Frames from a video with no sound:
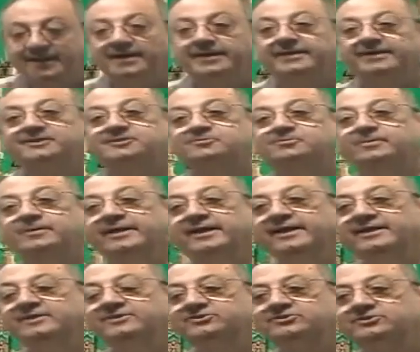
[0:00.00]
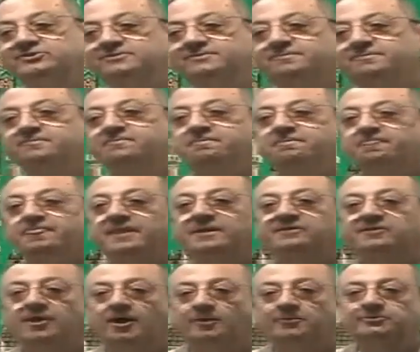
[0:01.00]
it explains
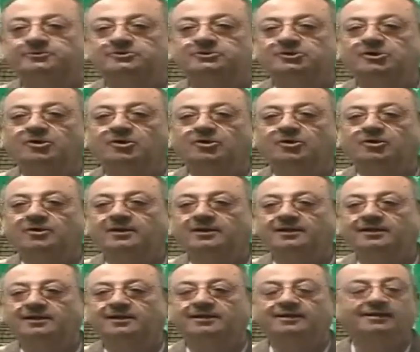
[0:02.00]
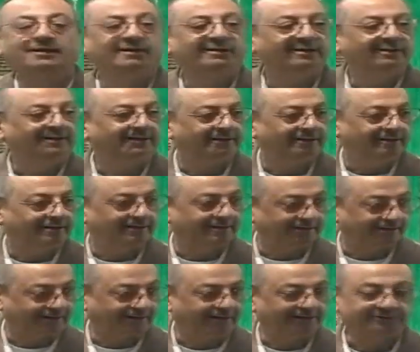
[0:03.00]
the obscure
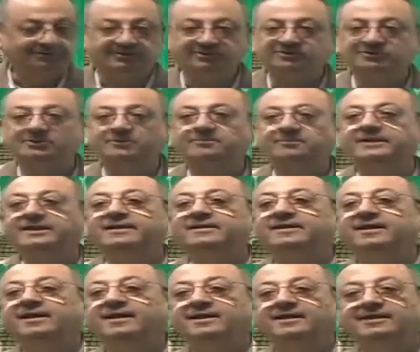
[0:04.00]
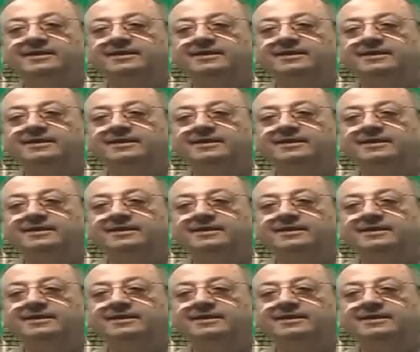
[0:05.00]
relationship in the